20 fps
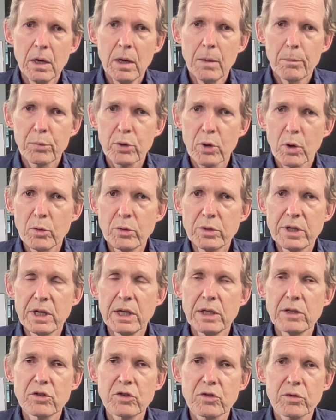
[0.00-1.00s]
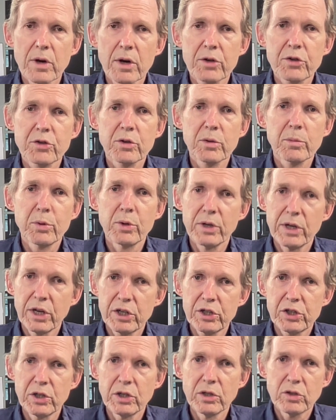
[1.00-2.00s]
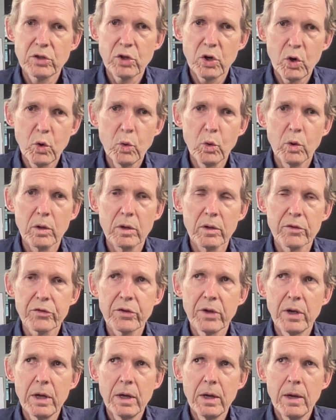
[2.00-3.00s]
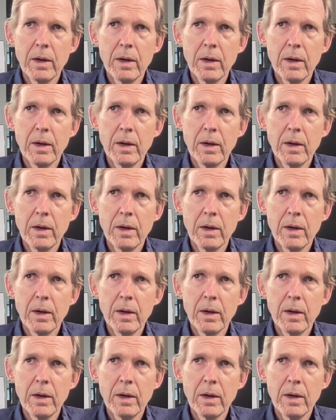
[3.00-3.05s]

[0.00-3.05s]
protein structure prediction tools.